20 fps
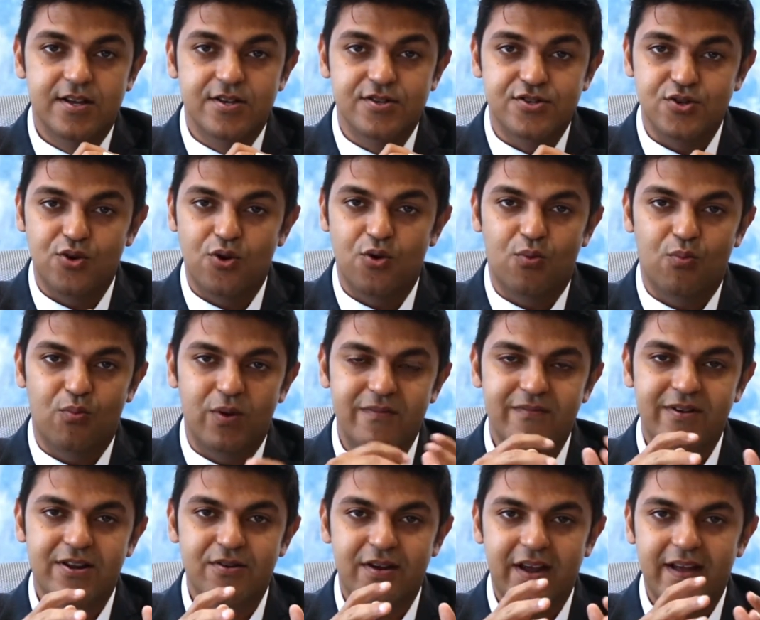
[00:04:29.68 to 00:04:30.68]
So when
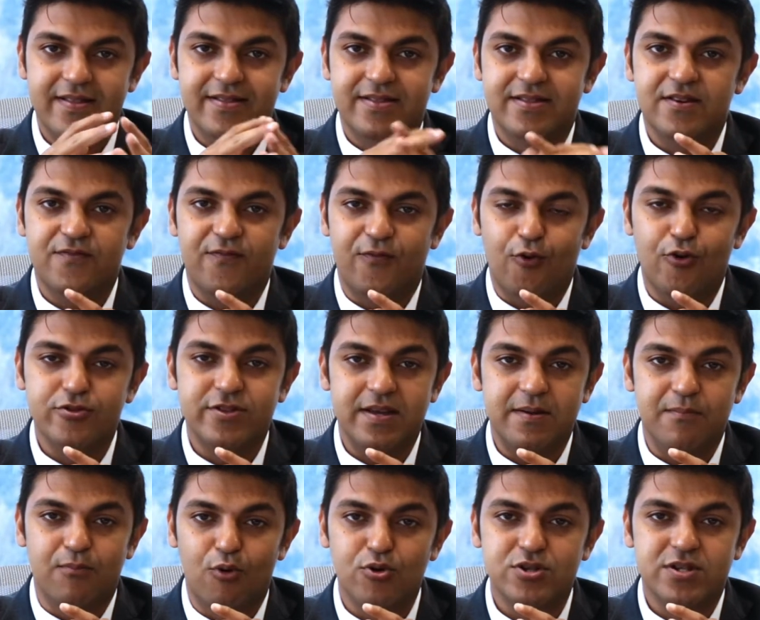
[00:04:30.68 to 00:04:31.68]
we look at the 4th
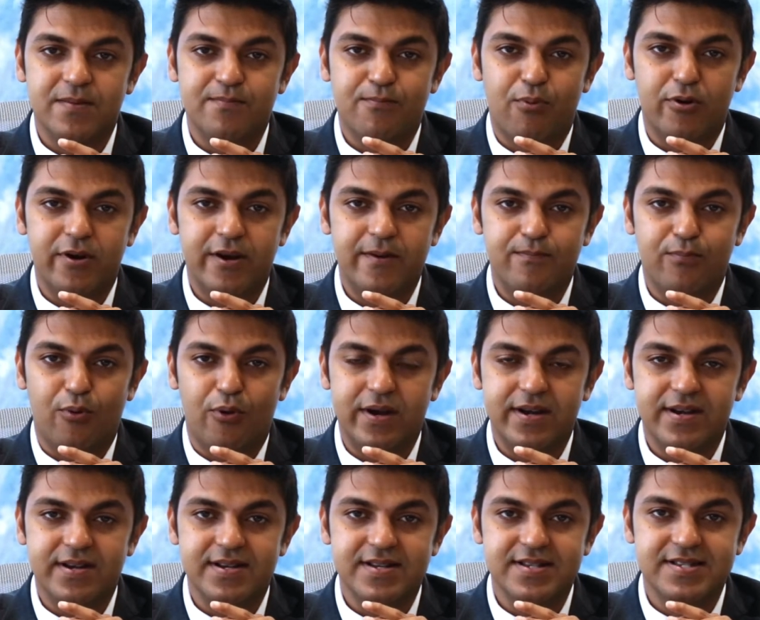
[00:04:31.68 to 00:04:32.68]
most important
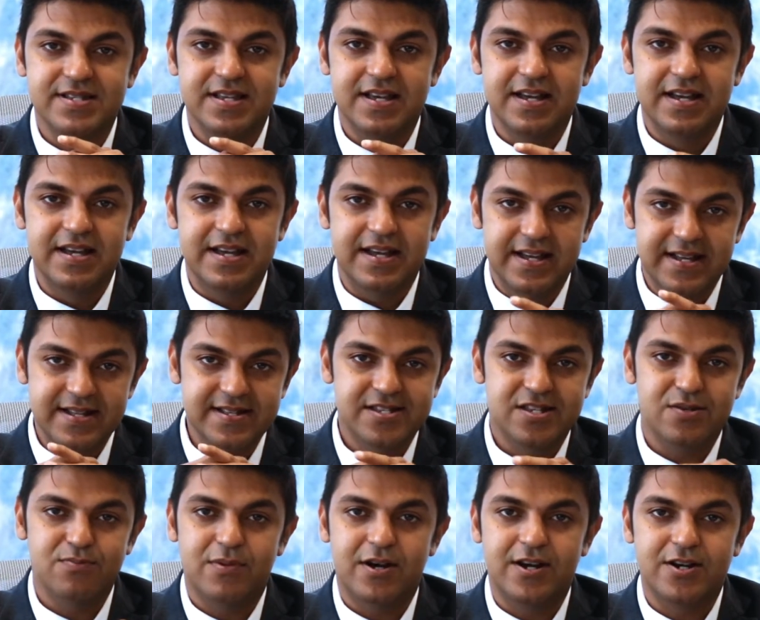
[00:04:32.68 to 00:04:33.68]
point is, in
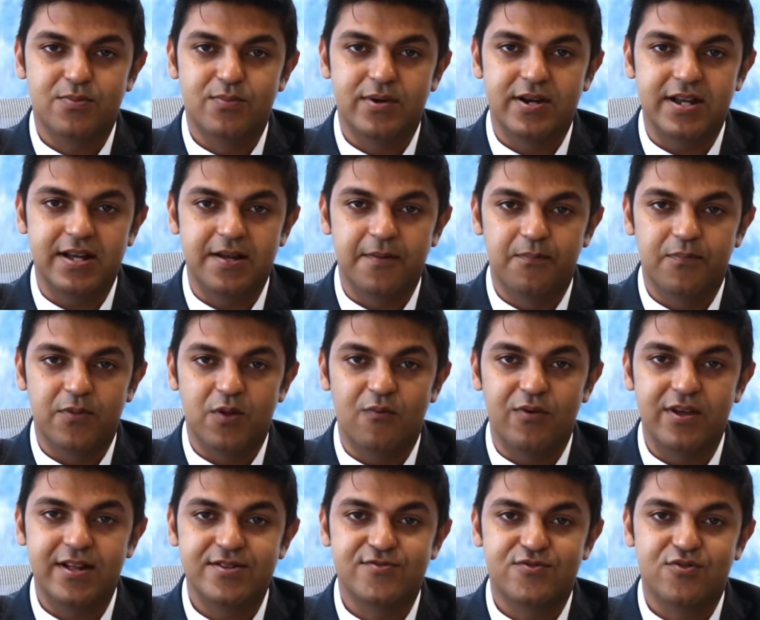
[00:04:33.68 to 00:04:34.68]
smart money,
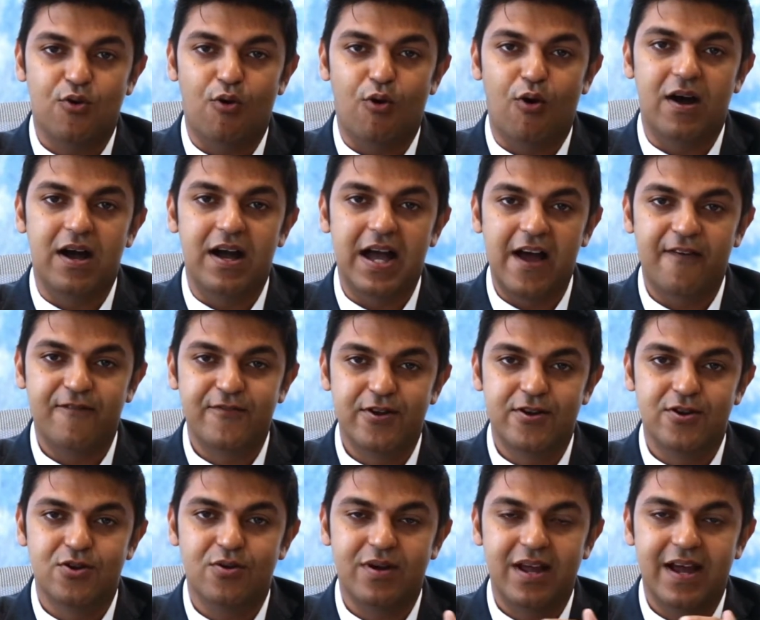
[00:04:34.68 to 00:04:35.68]
we also have to
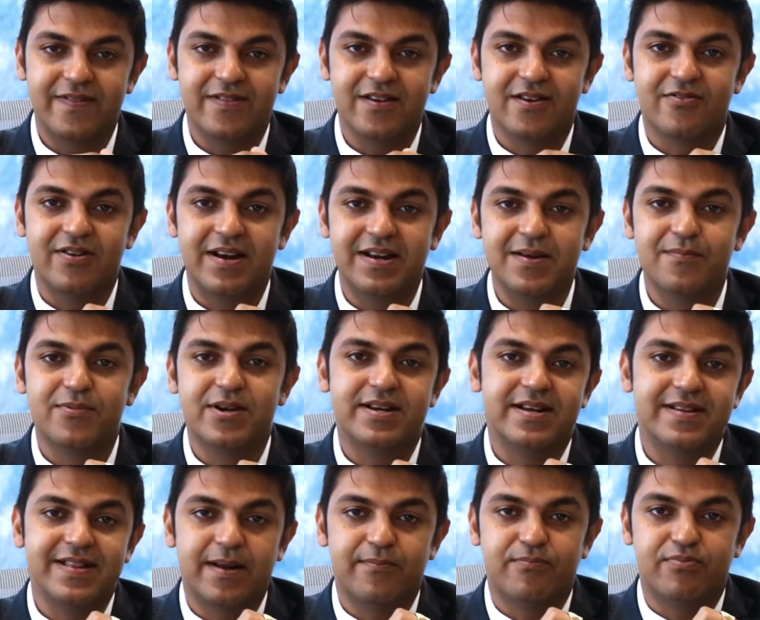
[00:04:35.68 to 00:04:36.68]
look at the
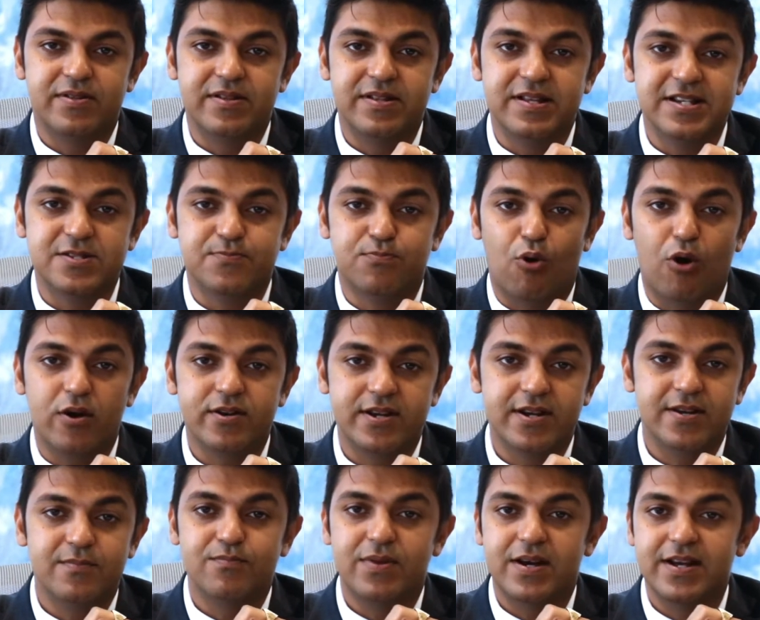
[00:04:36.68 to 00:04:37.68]
credibility that is brought
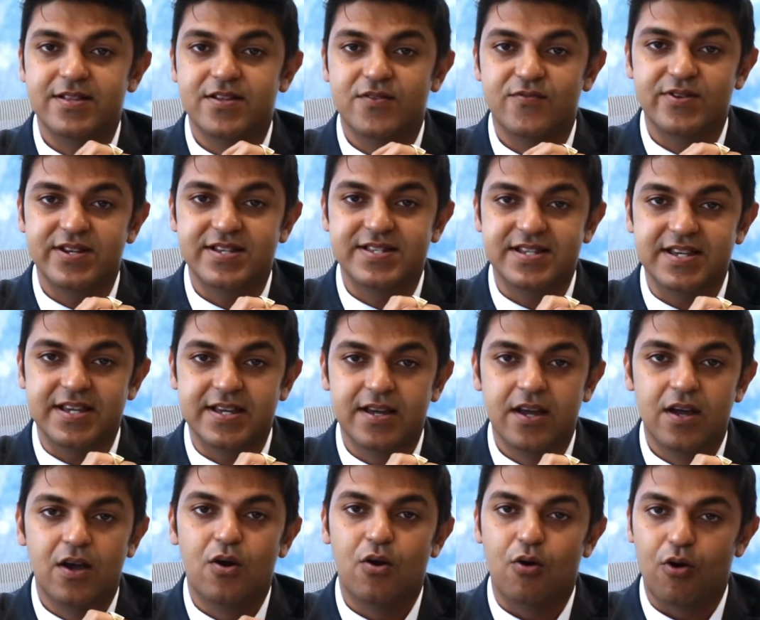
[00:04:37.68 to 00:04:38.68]
in by the VC
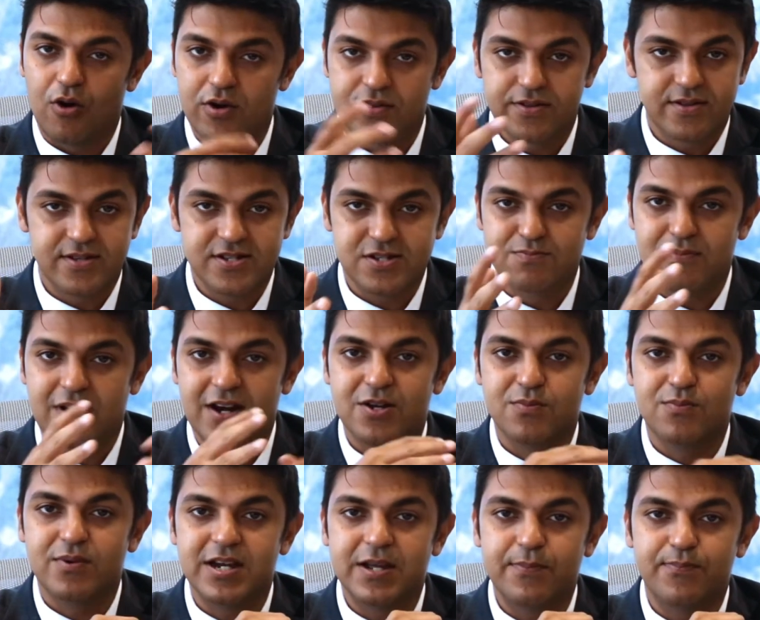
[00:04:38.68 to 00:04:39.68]
or the smart
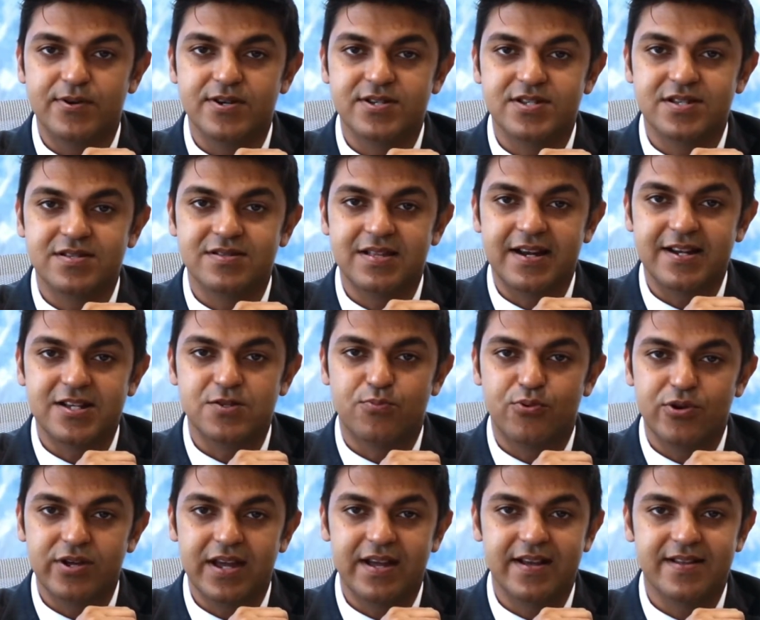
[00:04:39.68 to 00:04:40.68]
money person that is
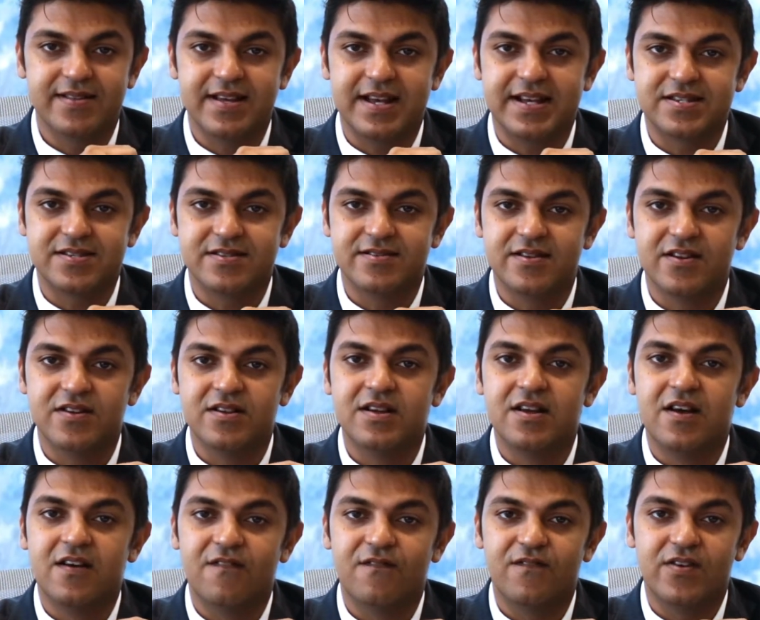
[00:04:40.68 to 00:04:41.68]
bringing in the external
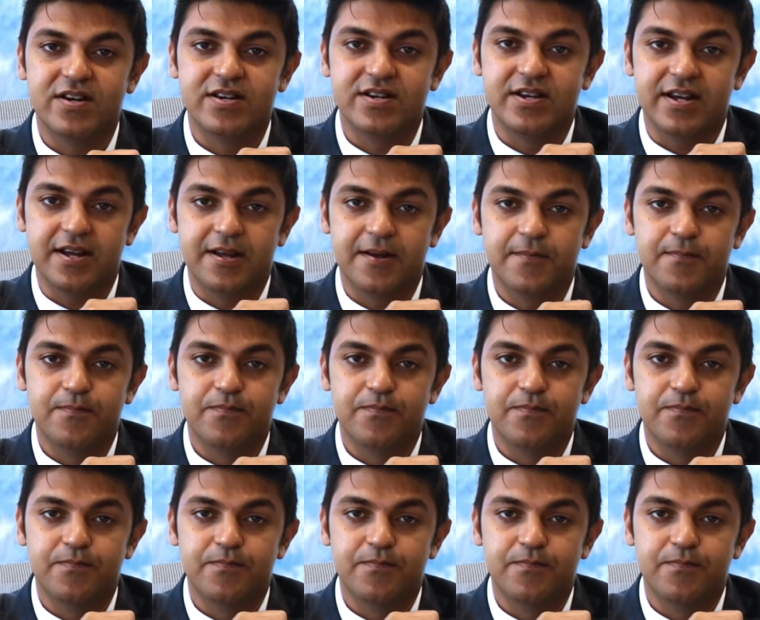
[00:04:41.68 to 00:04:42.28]
funding.